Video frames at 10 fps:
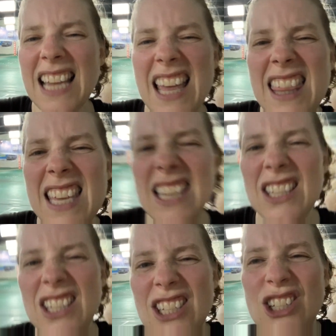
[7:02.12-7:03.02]
I think
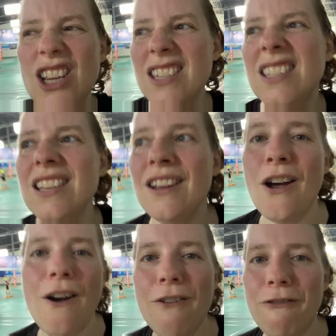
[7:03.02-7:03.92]
it's just
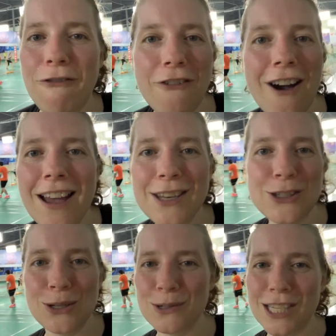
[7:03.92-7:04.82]
fun
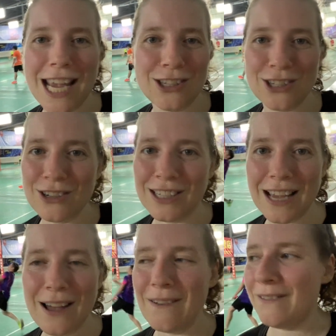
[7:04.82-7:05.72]
to test
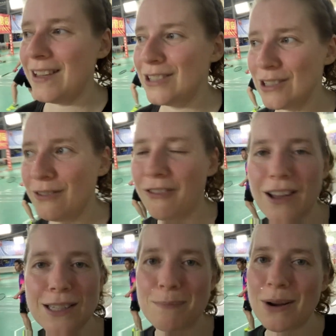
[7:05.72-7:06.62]
yourself and just
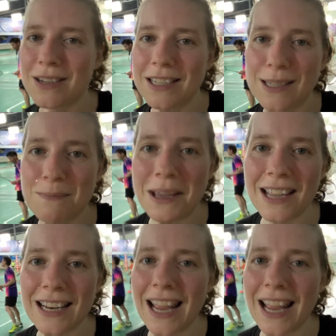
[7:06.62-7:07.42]
fun to participate.